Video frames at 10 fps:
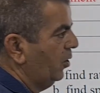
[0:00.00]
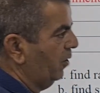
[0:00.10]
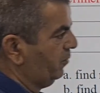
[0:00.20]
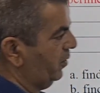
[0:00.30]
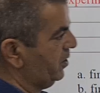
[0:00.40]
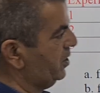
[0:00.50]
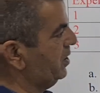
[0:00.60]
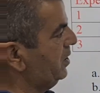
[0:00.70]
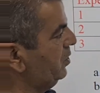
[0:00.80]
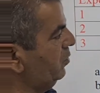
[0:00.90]
Of
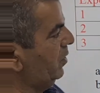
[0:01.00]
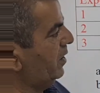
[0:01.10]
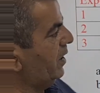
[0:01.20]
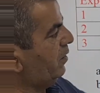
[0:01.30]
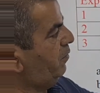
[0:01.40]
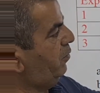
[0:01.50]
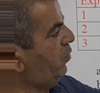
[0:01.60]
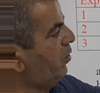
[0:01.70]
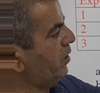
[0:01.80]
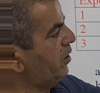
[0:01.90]
course, you know that
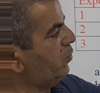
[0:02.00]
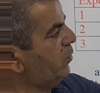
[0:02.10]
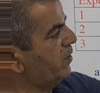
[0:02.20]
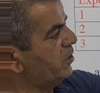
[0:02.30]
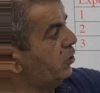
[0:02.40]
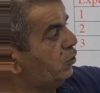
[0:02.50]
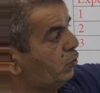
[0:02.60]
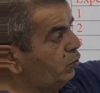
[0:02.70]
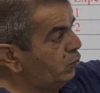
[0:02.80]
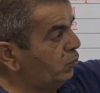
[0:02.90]
4 equals
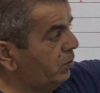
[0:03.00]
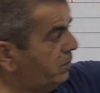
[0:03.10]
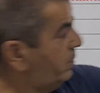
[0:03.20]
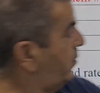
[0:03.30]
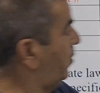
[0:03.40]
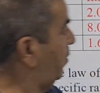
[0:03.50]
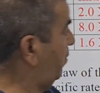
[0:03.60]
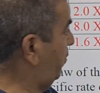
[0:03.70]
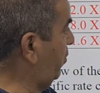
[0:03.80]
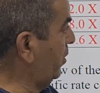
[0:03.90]
2.
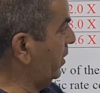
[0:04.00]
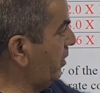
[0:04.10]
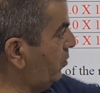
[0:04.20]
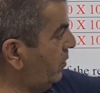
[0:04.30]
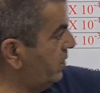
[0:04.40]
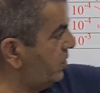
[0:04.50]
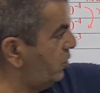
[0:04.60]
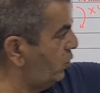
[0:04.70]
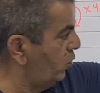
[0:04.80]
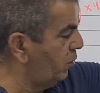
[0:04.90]
4 equals
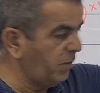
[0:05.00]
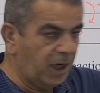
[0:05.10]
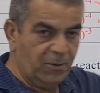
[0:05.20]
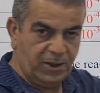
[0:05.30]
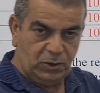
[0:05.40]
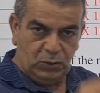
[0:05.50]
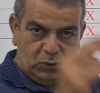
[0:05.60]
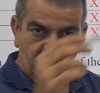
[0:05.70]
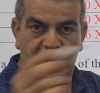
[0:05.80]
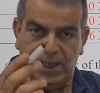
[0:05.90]
2 power
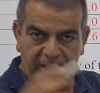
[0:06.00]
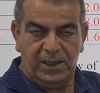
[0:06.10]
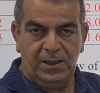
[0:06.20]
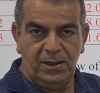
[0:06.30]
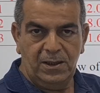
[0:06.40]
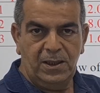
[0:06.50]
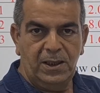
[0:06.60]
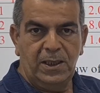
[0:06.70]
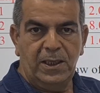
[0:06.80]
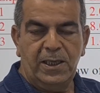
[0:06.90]
to n.
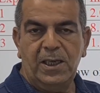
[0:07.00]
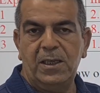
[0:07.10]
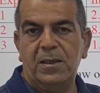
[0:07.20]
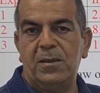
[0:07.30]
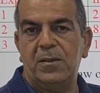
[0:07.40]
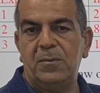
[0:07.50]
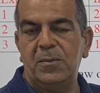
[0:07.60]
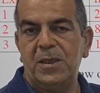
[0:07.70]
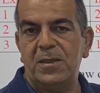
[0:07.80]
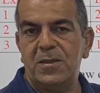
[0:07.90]
N
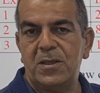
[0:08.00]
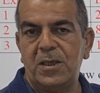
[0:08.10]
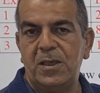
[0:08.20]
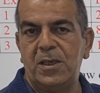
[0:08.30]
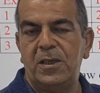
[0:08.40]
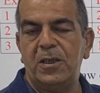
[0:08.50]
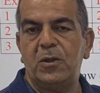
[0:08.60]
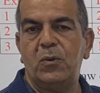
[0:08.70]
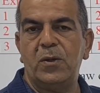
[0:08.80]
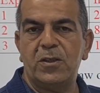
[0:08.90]
means here
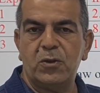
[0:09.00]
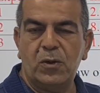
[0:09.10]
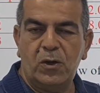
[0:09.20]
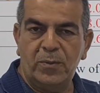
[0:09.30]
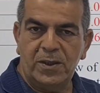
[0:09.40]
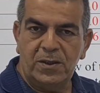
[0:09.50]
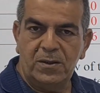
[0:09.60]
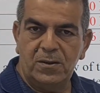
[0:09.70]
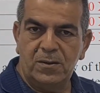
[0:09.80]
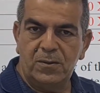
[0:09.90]
equals to how many?
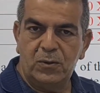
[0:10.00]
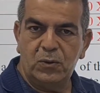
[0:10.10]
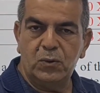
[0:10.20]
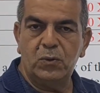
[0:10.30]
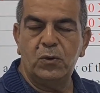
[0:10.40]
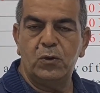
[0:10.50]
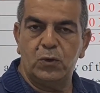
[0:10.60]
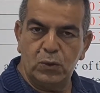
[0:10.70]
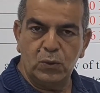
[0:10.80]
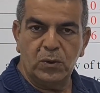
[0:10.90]
To
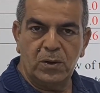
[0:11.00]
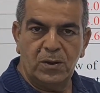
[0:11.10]
2.